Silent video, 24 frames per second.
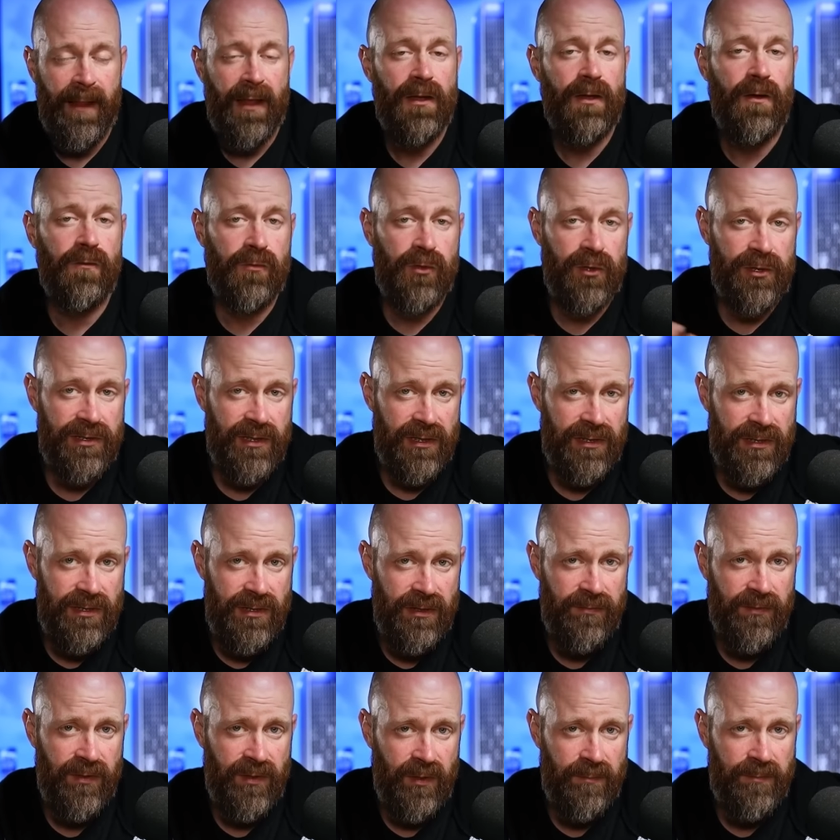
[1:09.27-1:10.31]
Of course, that's
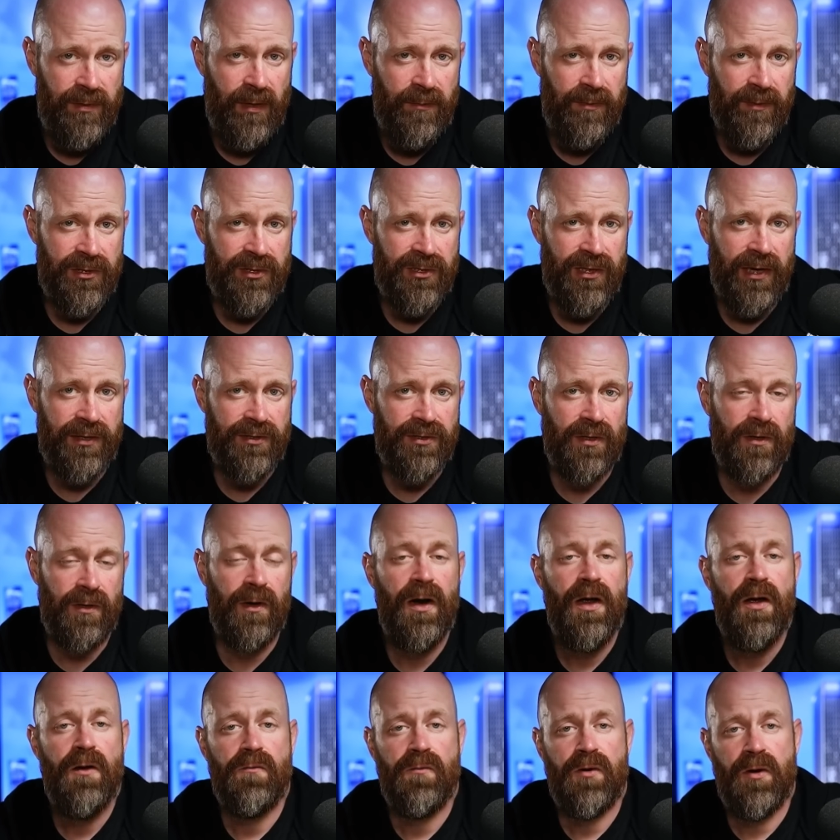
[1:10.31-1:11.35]
different in the public sector,
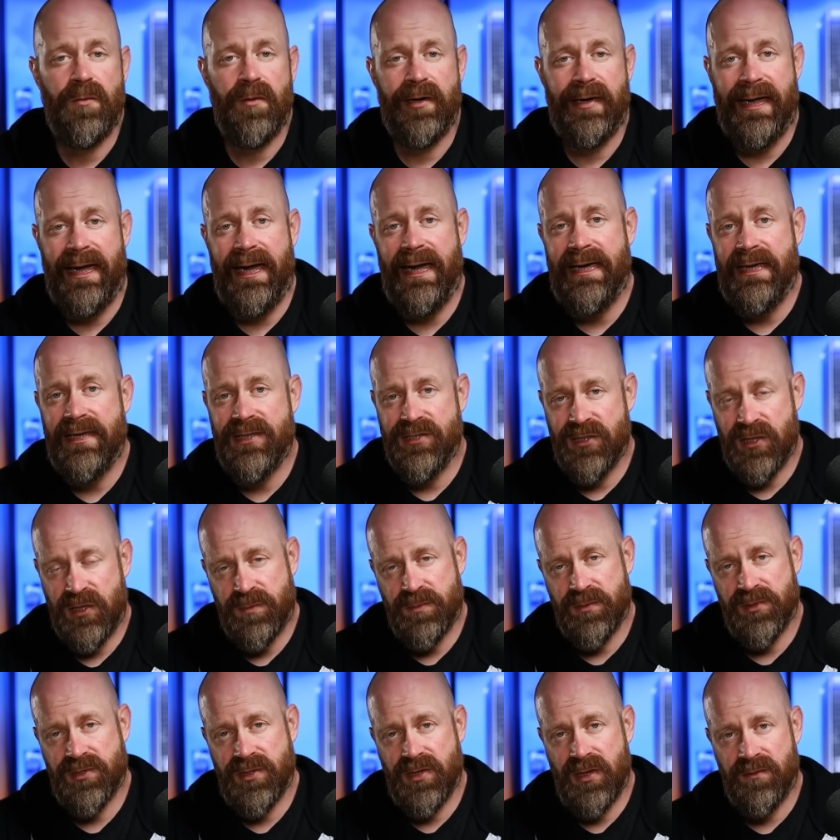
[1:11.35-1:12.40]
where about
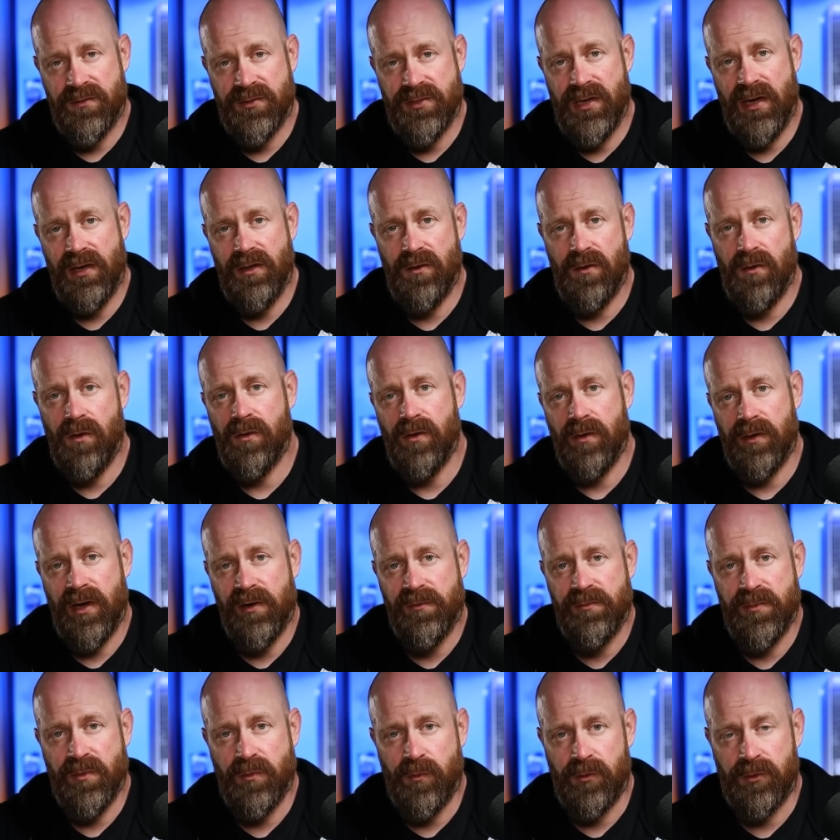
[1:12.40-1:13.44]
86% of state and local
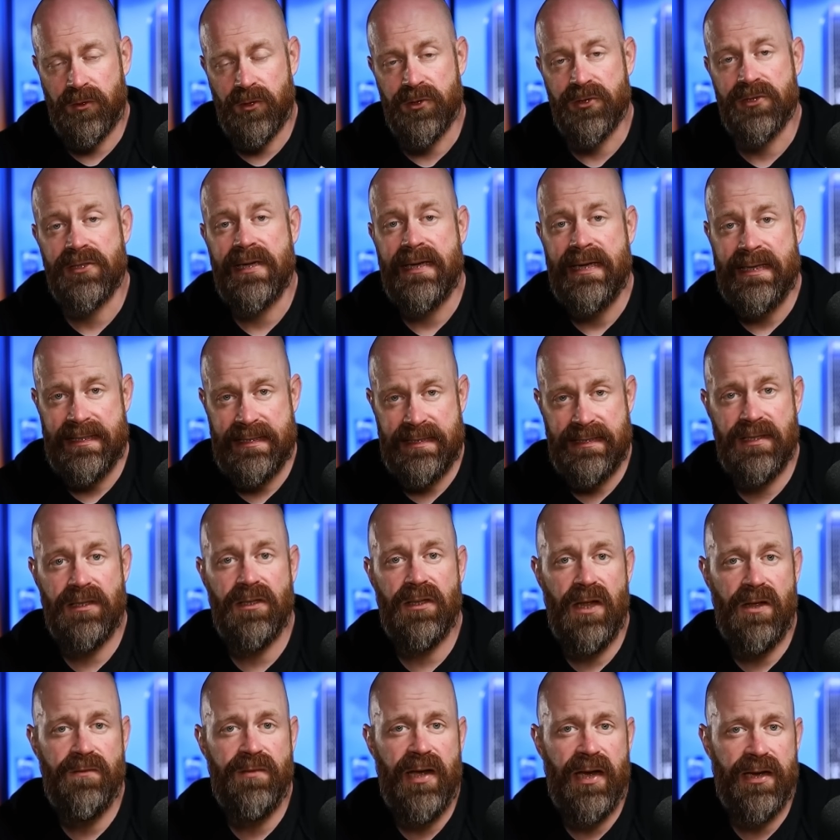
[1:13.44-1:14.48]
government workers still
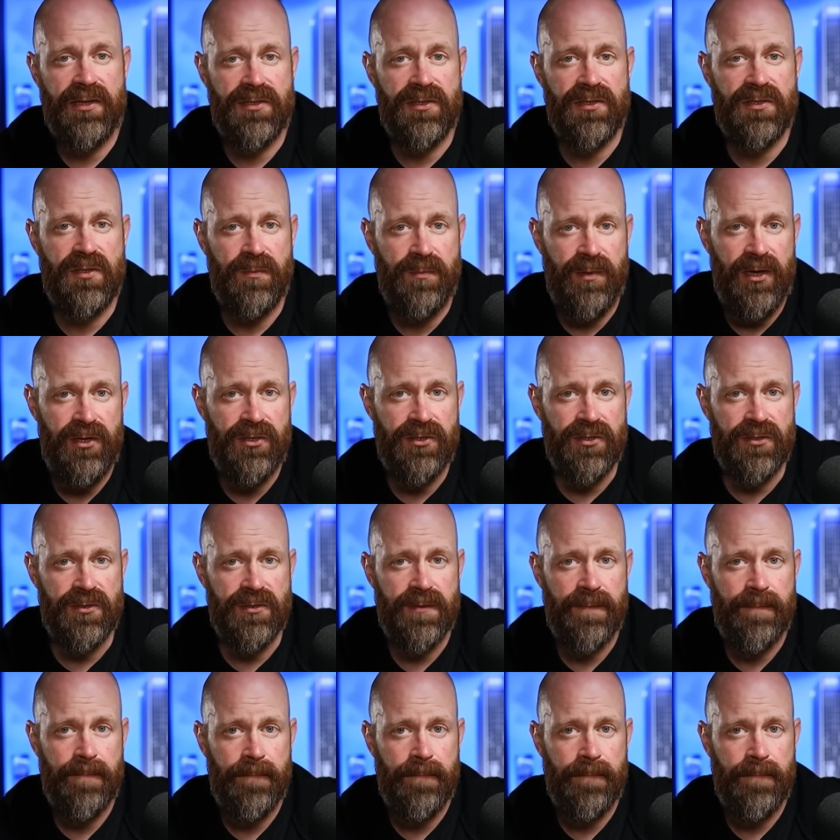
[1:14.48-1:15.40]
have access to pensions.